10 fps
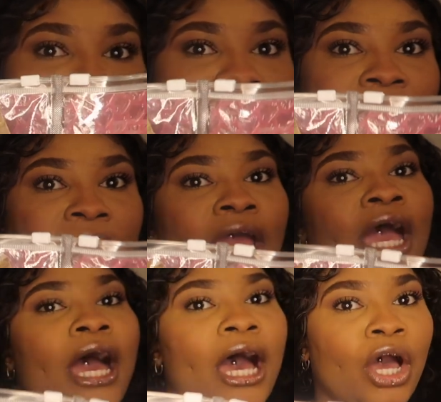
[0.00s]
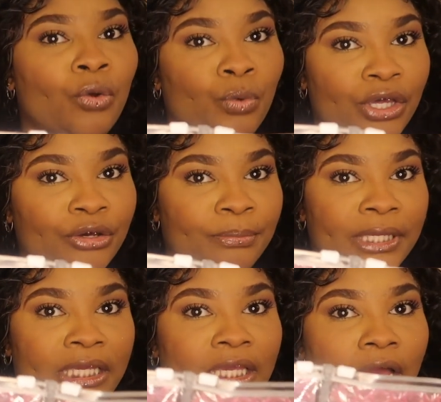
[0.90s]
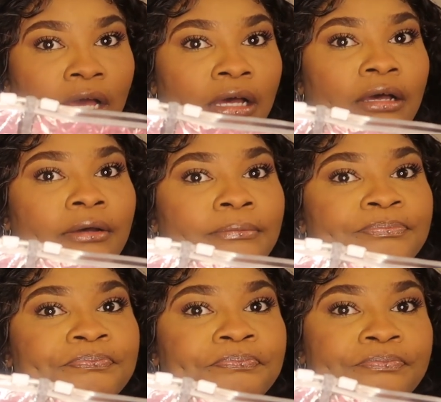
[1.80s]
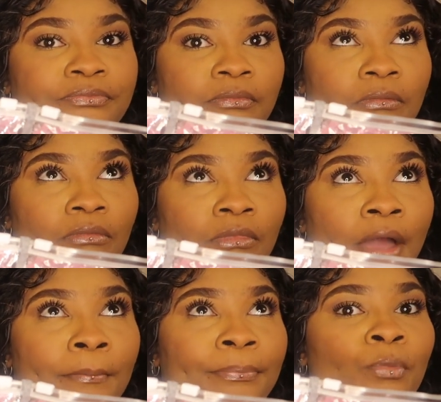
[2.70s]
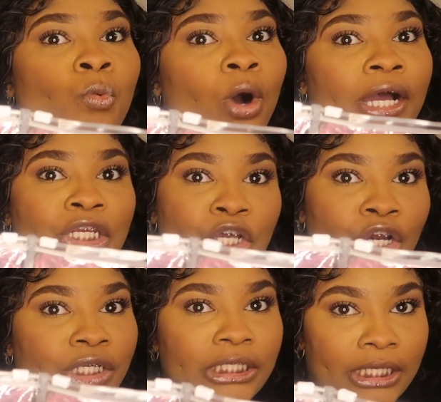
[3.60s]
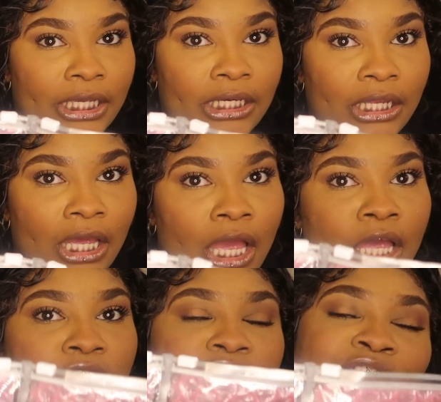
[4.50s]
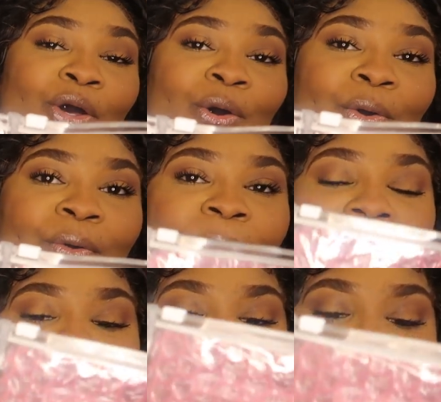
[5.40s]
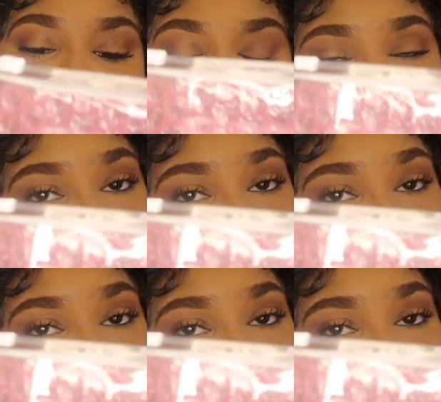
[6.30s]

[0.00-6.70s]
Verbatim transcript: my head, I will be um, one curling it. So I'm going